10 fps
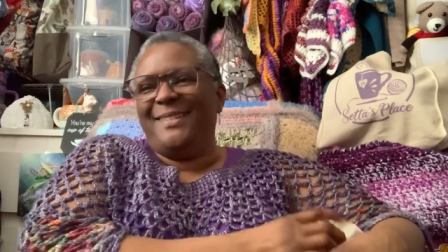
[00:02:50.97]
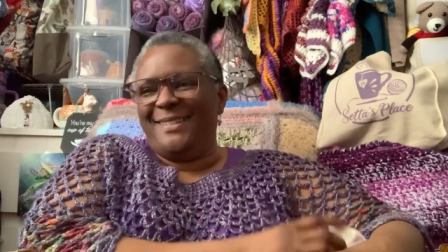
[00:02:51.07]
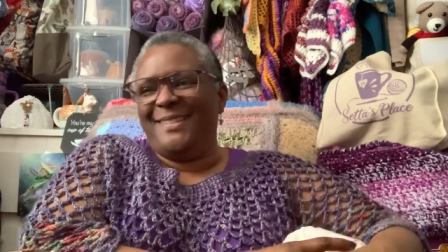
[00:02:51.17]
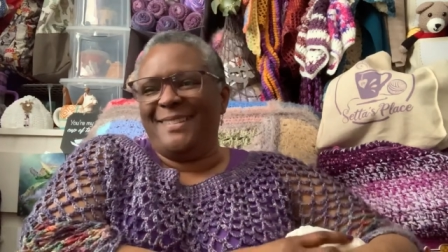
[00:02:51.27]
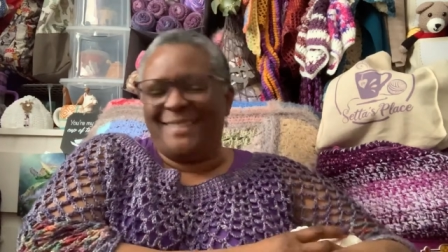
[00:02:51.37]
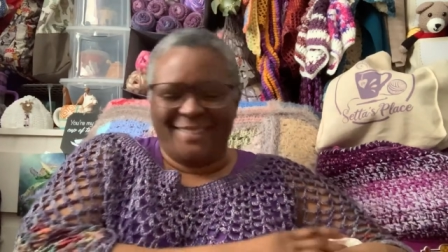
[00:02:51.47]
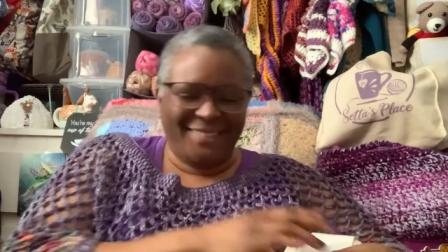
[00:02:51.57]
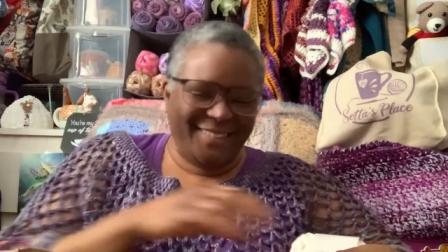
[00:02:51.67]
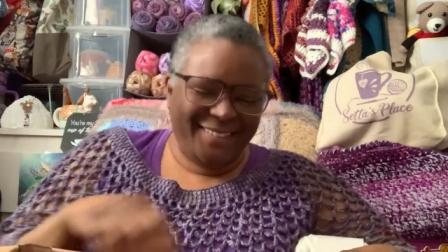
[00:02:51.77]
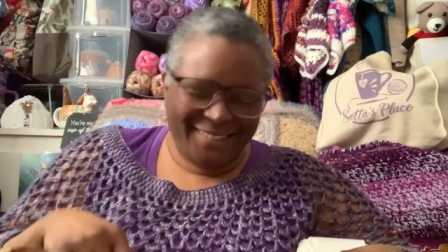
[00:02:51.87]
But
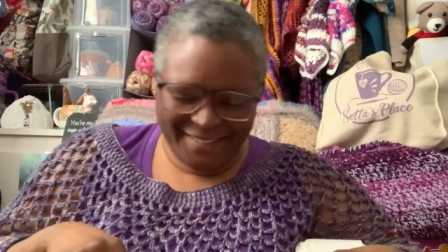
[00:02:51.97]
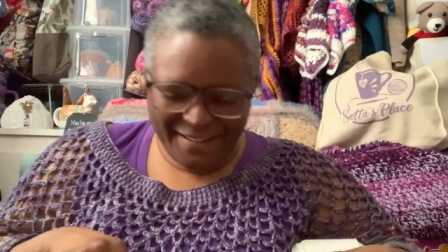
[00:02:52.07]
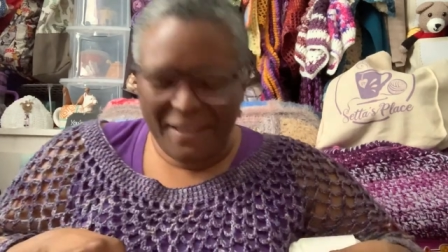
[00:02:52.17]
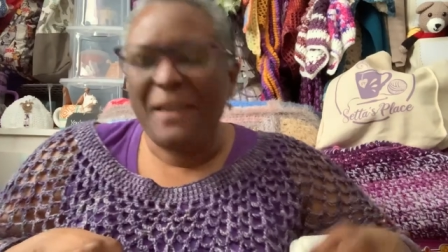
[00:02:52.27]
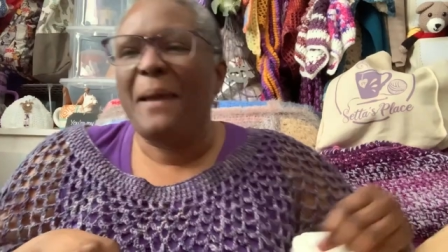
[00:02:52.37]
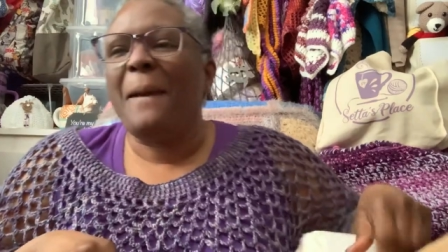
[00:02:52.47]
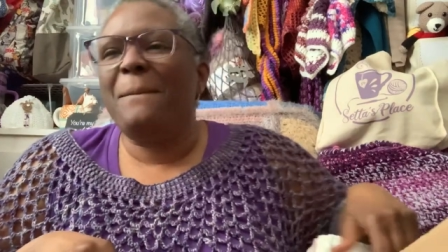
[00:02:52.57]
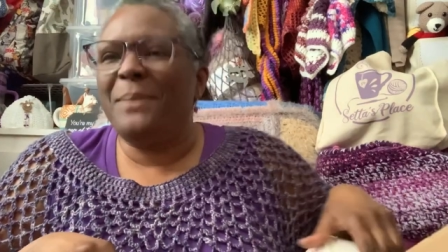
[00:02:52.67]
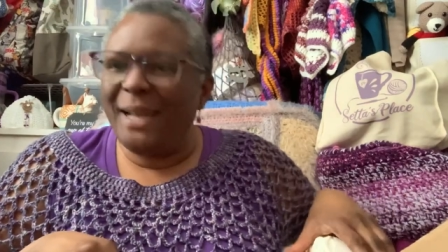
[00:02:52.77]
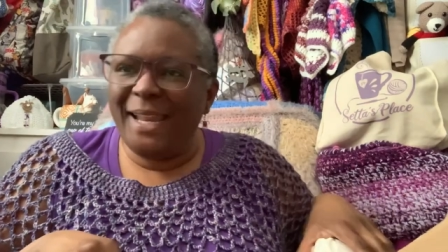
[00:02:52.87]

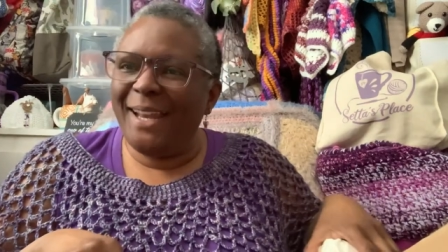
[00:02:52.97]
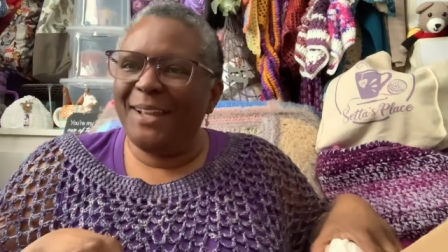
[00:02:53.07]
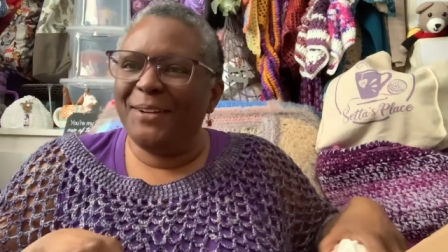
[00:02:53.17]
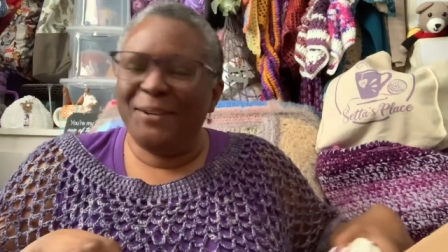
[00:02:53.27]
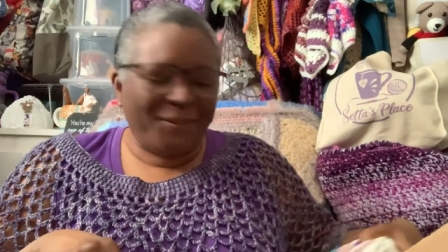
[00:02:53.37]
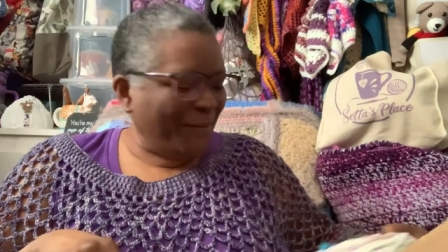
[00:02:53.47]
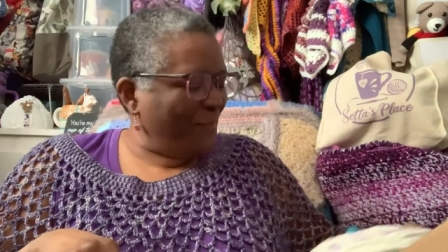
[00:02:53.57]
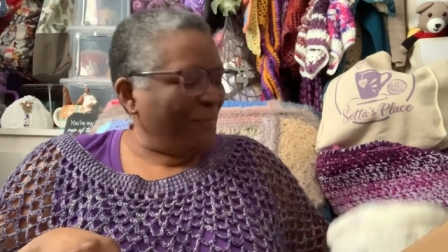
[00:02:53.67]
anywho,